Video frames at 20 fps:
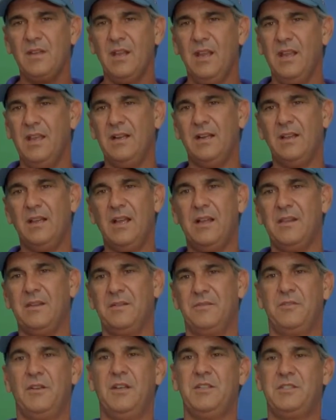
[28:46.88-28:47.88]
and allow the
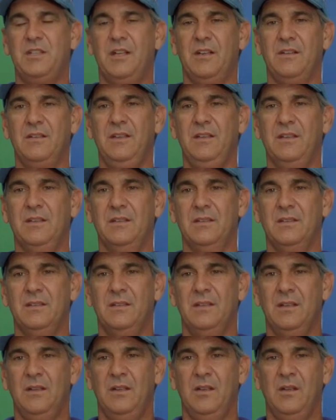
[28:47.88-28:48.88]
fresh air in.
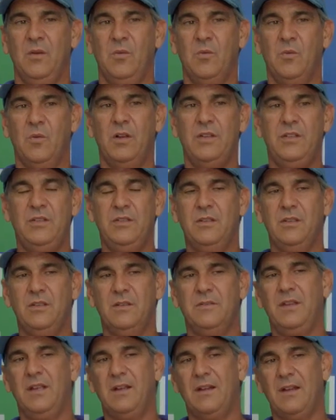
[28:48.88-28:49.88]
1 unit
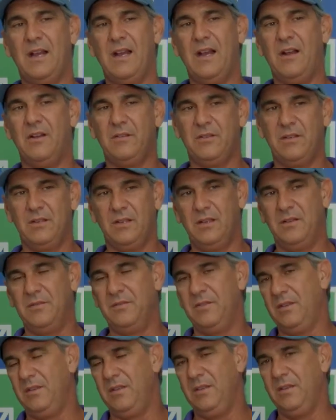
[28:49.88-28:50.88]
of air out
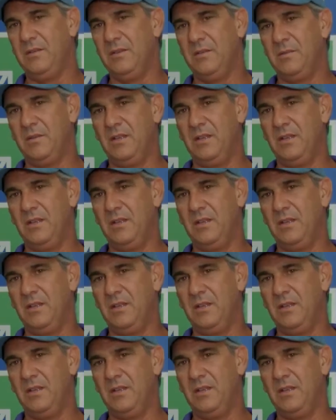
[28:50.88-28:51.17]
of the